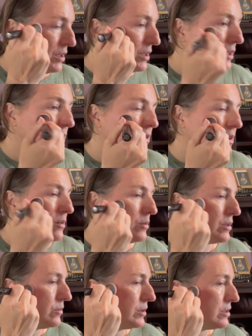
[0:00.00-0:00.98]
And I think
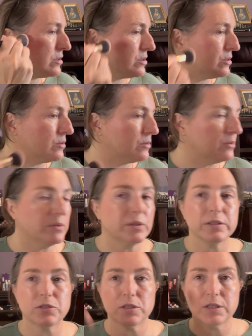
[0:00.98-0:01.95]
what I want to do
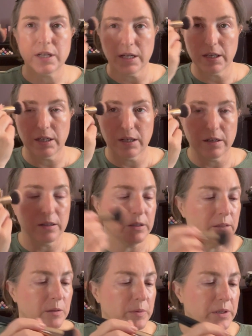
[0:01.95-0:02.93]
is just take it in a
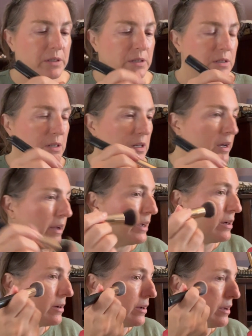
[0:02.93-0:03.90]
little bit into the eye
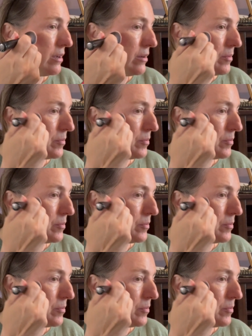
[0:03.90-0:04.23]
area.